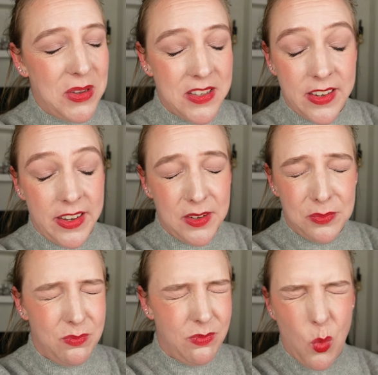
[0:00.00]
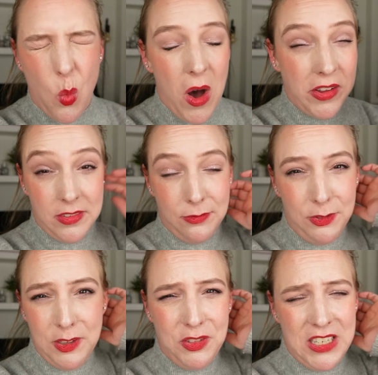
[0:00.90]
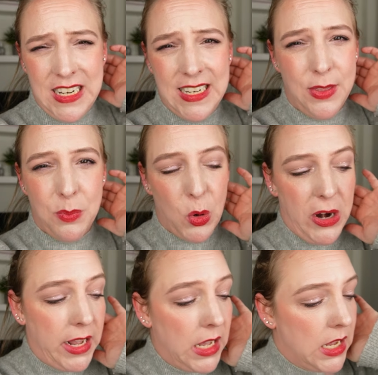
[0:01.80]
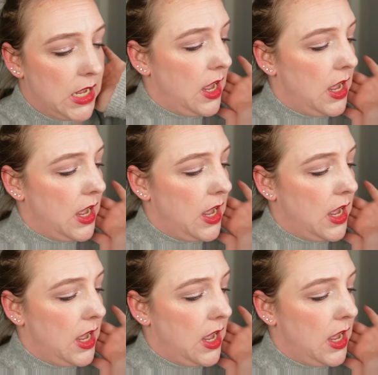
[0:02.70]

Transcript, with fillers: It's like 1.15 in the morning.